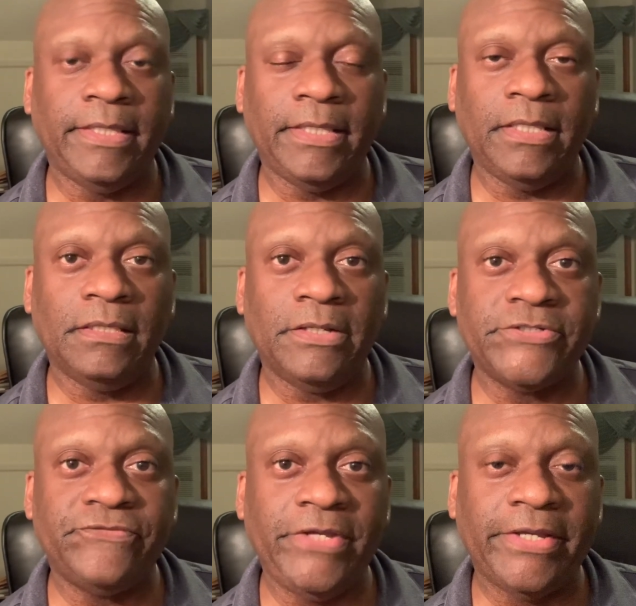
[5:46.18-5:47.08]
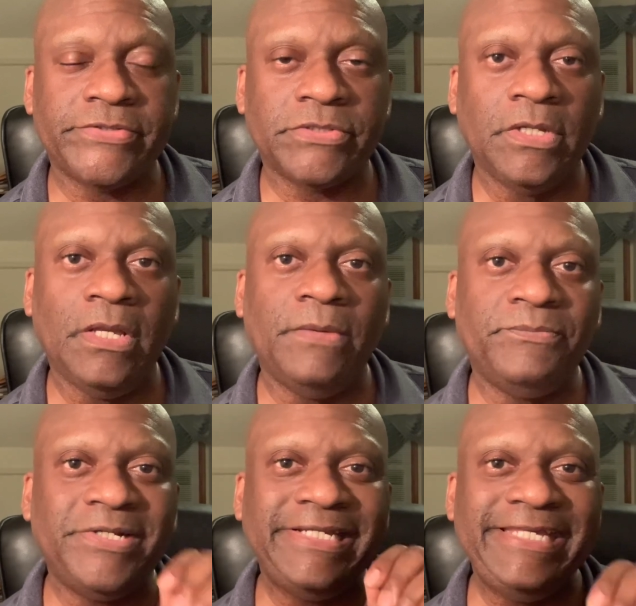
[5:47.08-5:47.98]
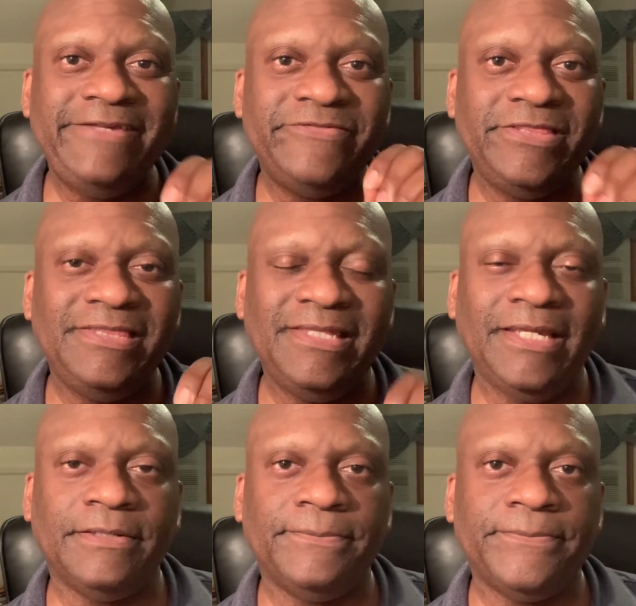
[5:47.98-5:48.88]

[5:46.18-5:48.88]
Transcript: In Las Vegas. But even then,